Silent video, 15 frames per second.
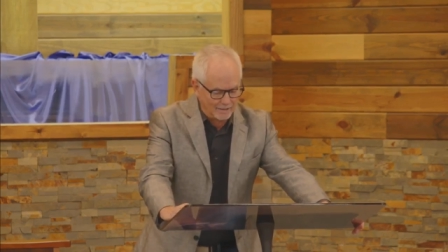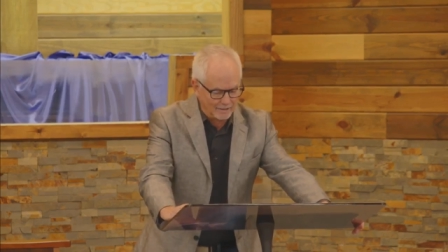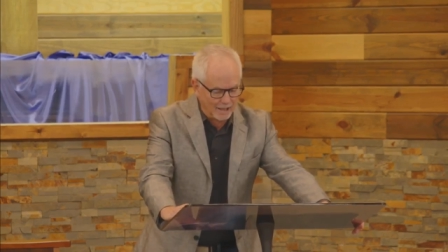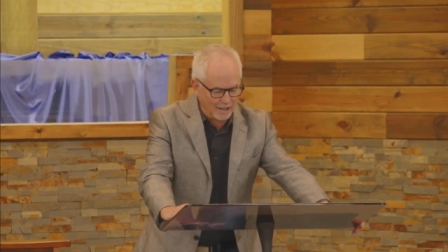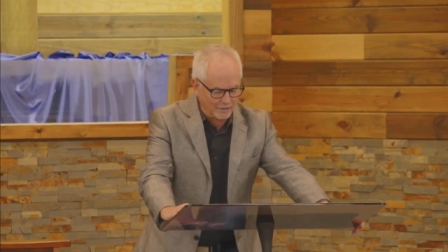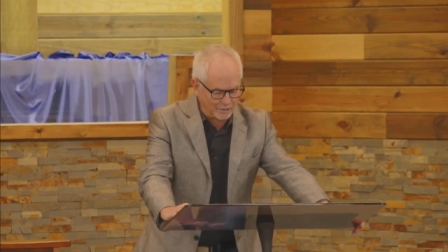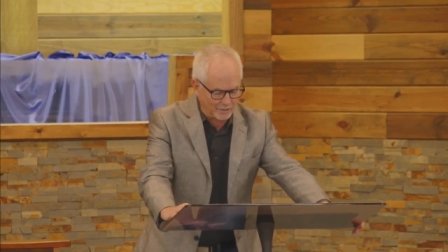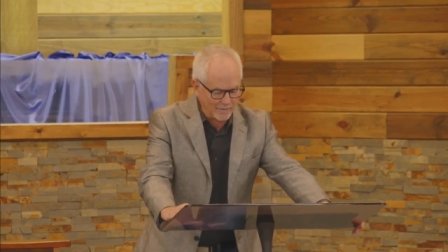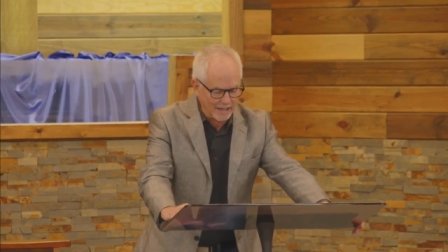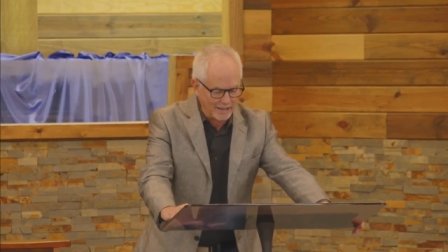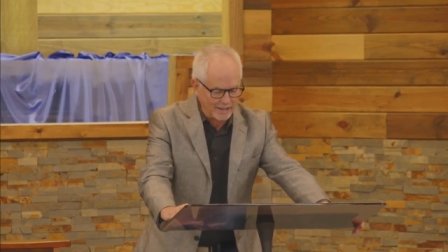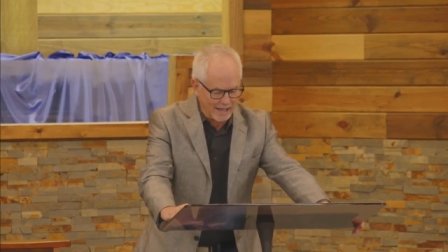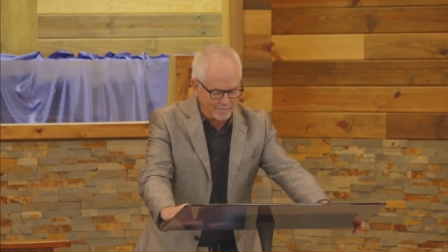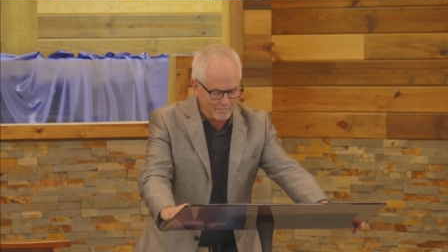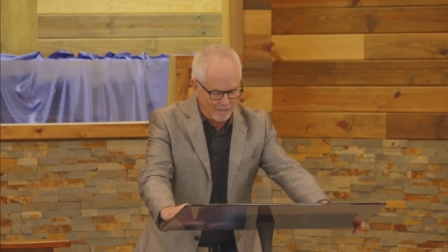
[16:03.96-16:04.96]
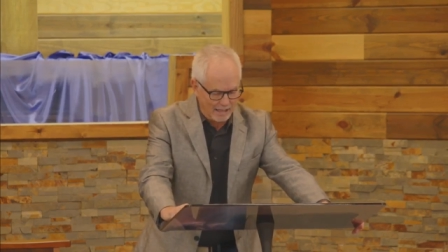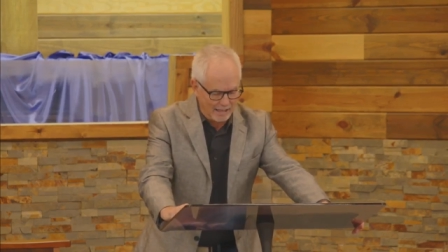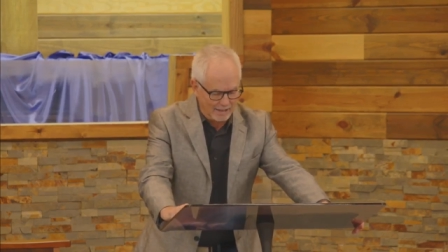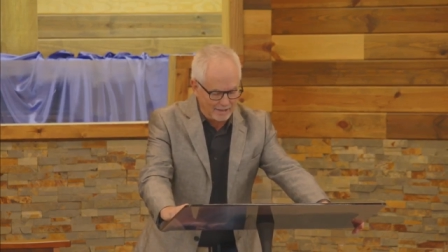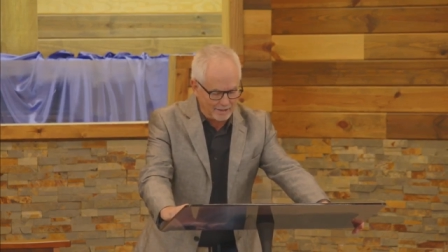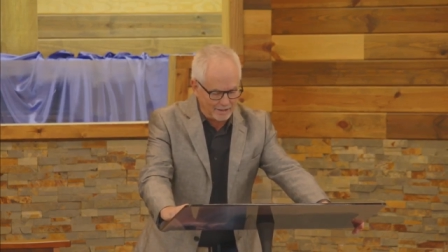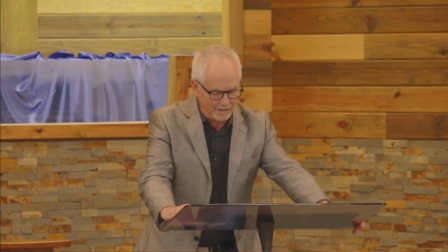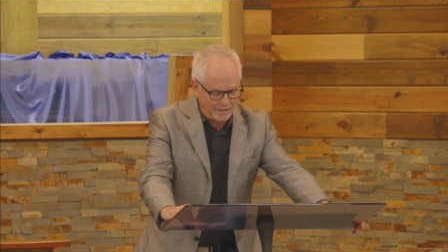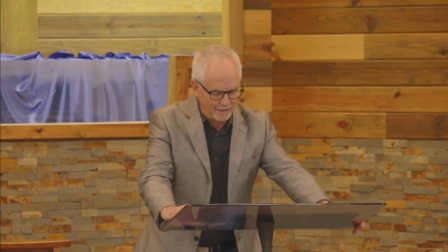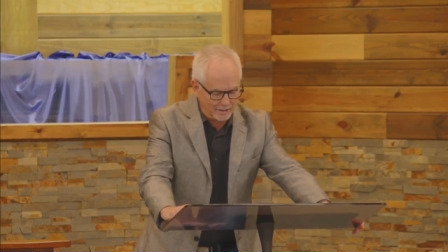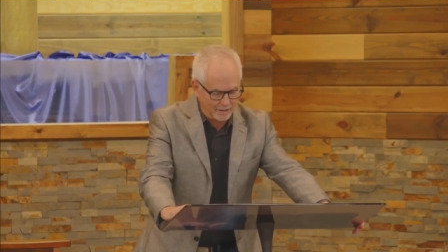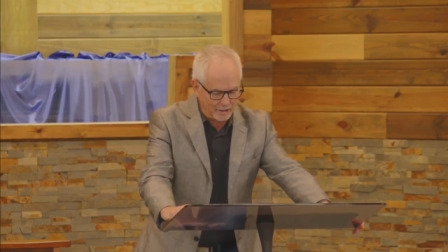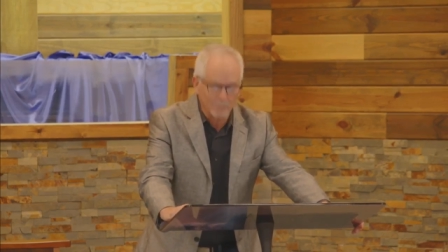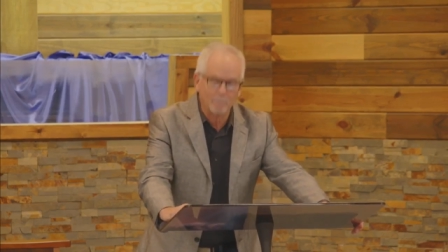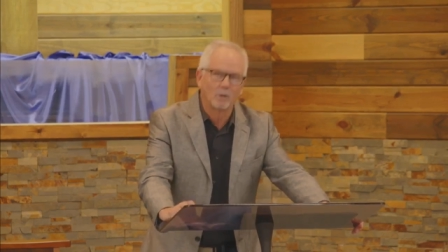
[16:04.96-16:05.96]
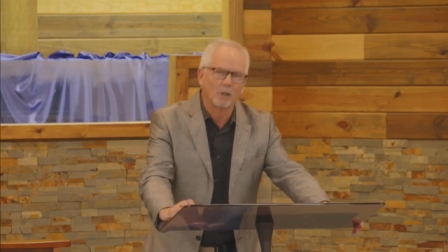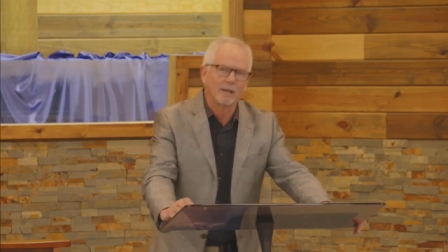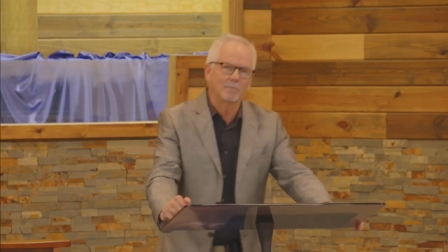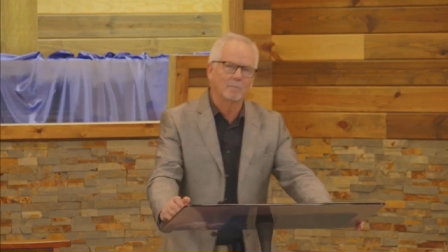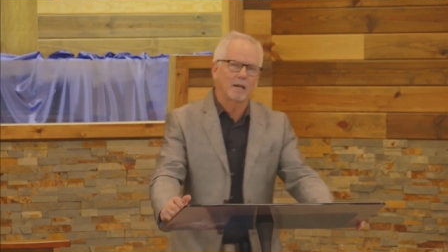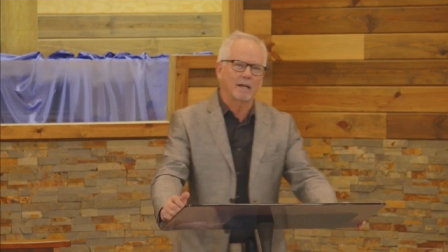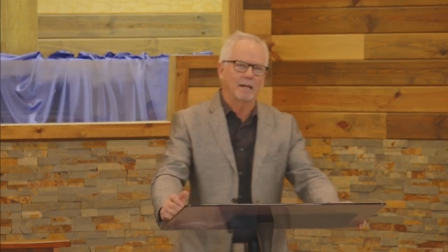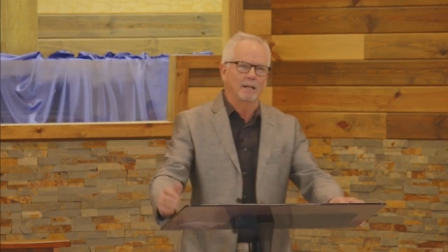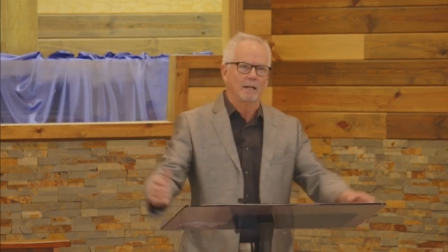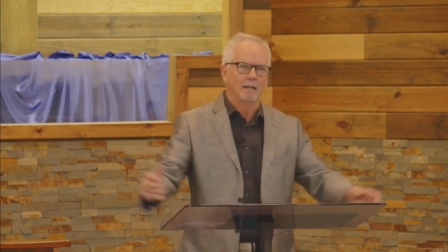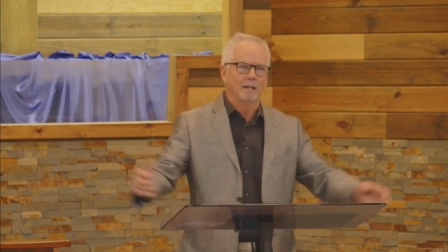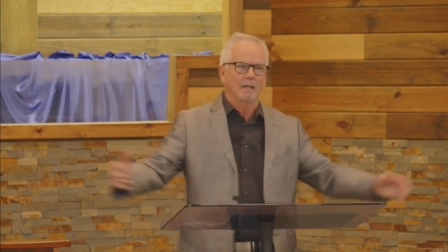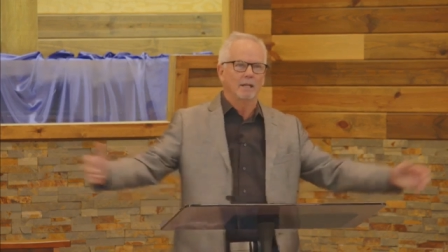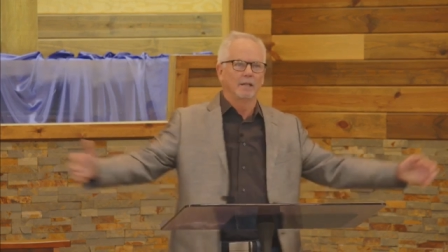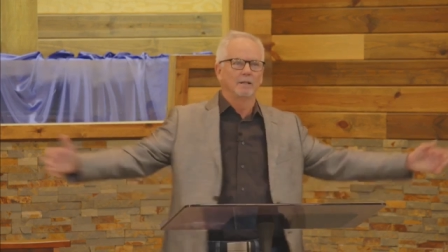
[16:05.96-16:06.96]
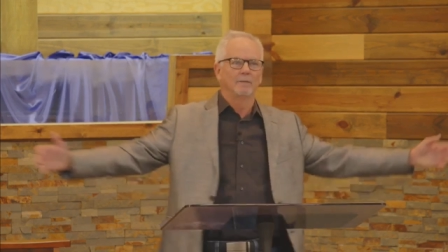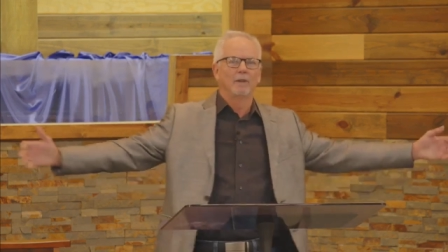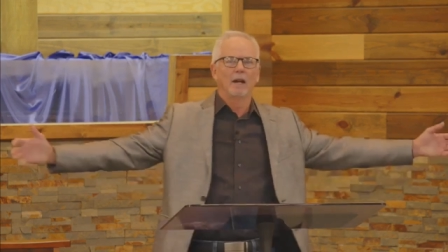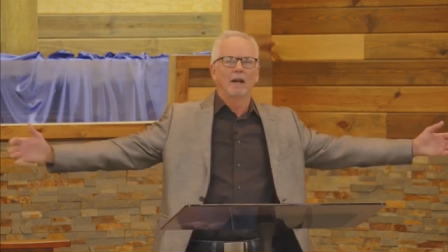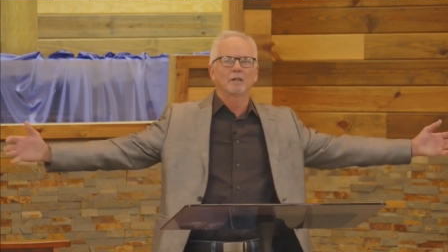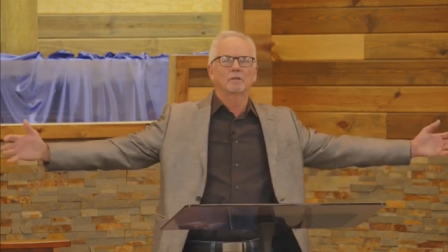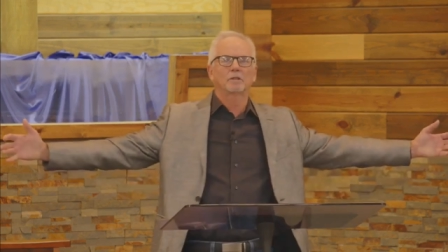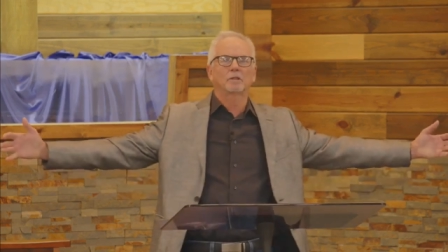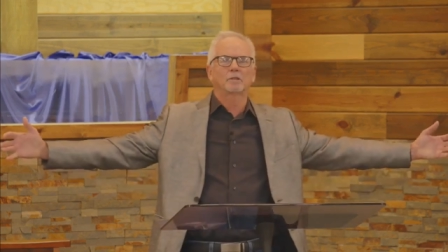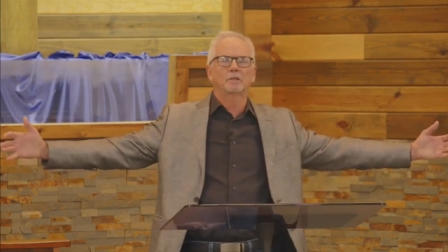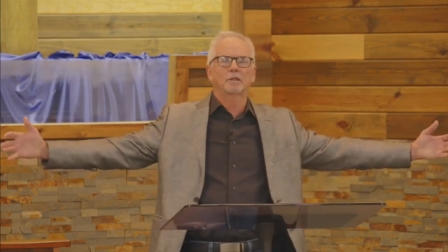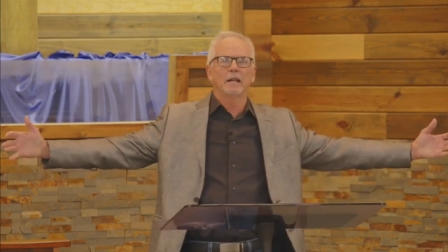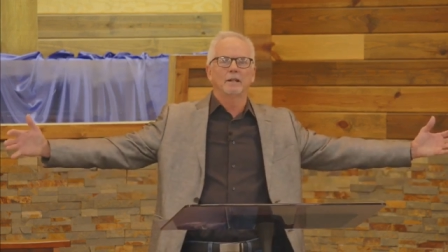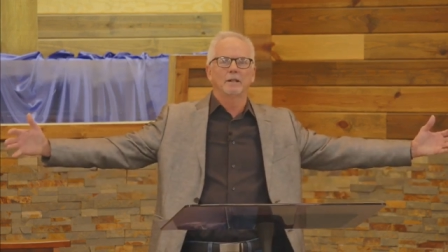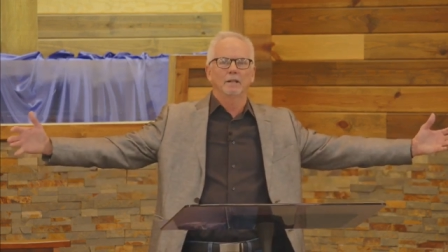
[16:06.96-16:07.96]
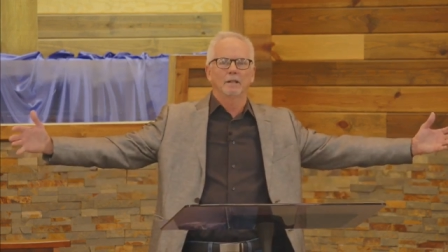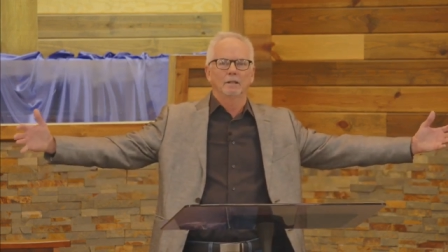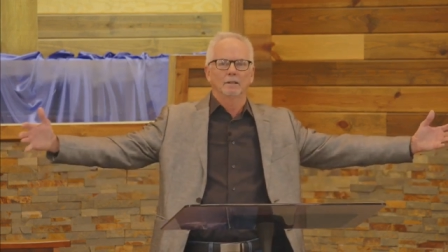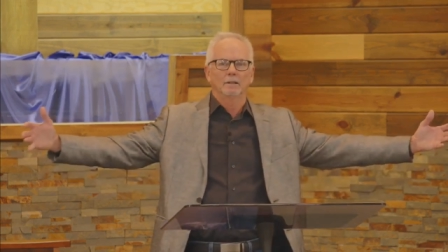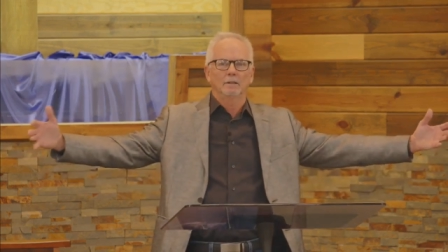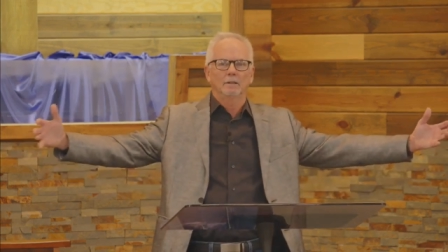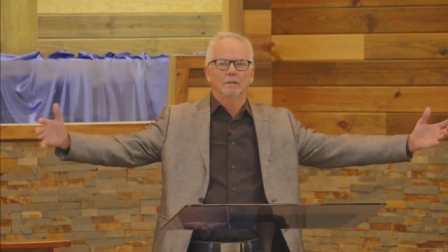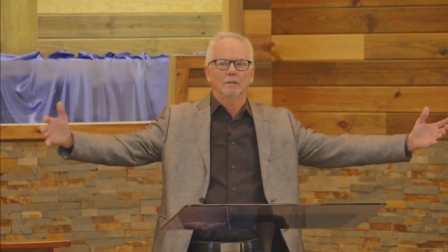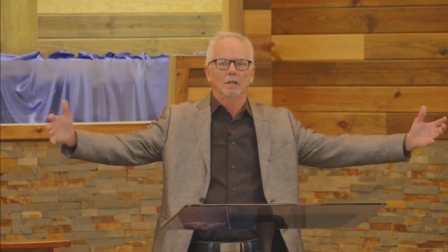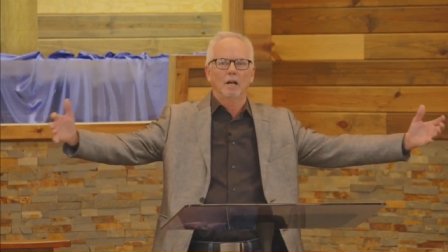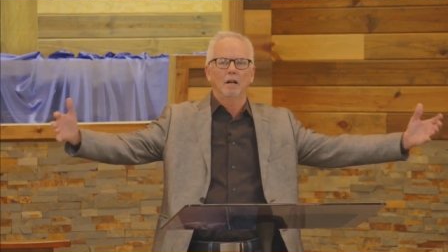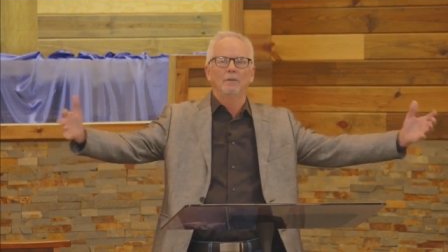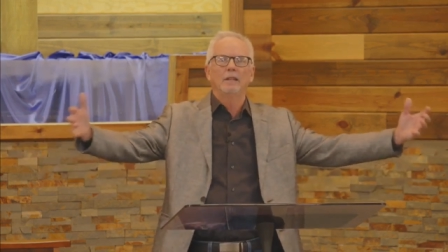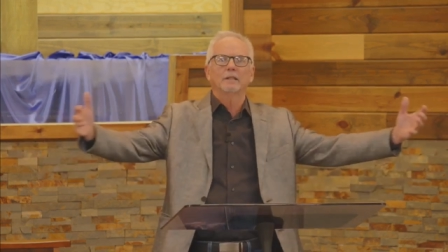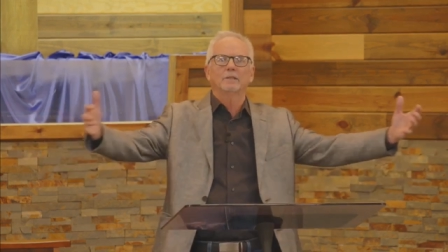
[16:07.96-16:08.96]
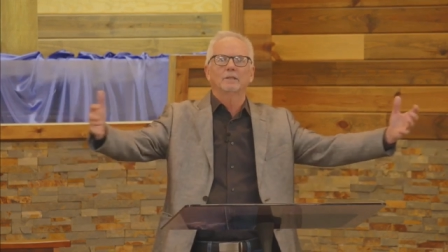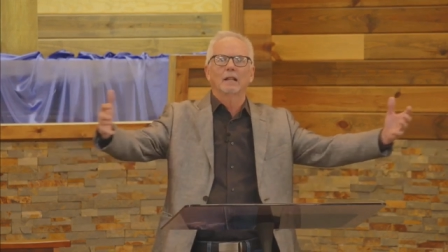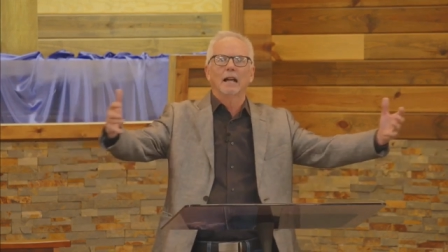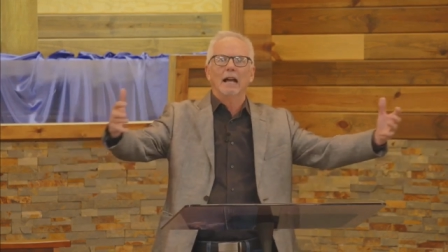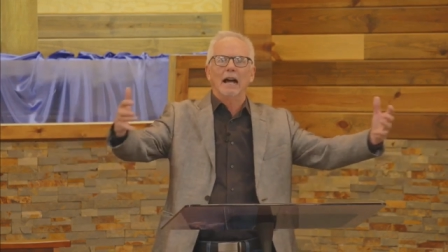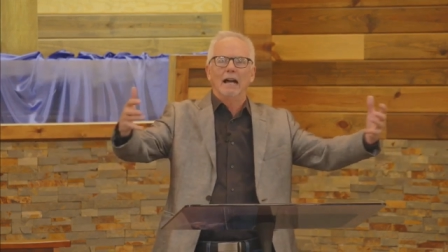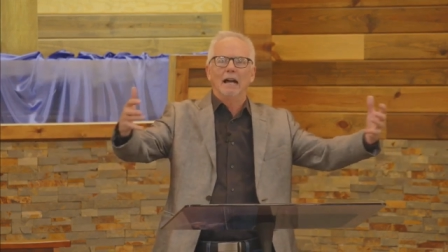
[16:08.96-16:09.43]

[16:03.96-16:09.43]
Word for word: loves me that much to bring me in the very center of his life.